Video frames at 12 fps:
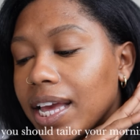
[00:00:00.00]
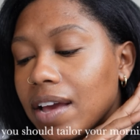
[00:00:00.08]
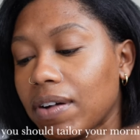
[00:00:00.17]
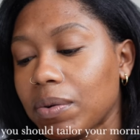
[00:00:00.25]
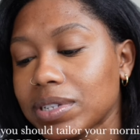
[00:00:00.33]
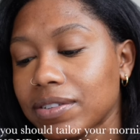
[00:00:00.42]

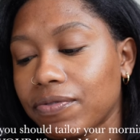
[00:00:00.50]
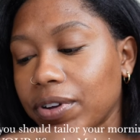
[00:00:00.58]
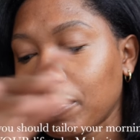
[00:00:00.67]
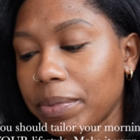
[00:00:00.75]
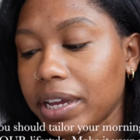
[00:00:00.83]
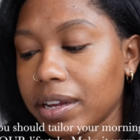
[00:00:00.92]
If I wasn't
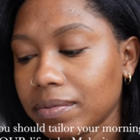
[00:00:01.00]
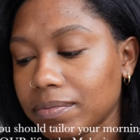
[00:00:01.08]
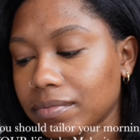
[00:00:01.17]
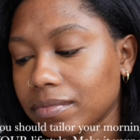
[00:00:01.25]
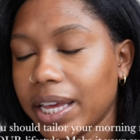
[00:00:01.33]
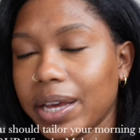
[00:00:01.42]
filming,
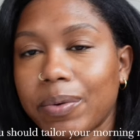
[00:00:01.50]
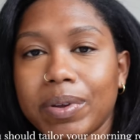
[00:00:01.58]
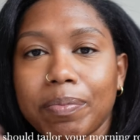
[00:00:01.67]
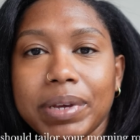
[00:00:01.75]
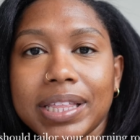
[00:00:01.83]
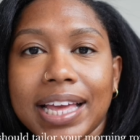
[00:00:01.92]
it
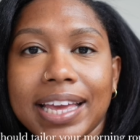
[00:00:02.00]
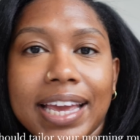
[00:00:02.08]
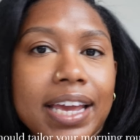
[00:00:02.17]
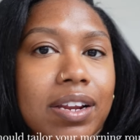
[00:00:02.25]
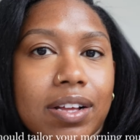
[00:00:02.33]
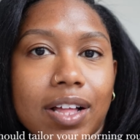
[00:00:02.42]
would be
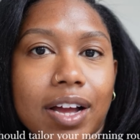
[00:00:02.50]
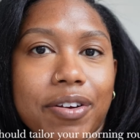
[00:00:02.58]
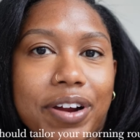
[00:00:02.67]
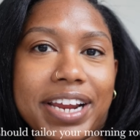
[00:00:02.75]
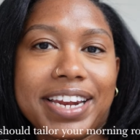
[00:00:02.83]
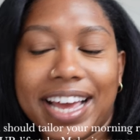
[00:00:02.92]
like 8:00
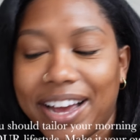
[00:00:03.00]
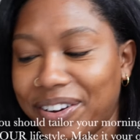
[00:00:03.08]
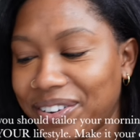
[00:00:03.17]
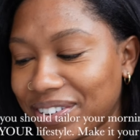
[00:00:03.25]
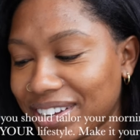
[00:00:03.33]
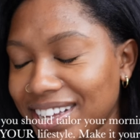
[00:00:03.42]
right now.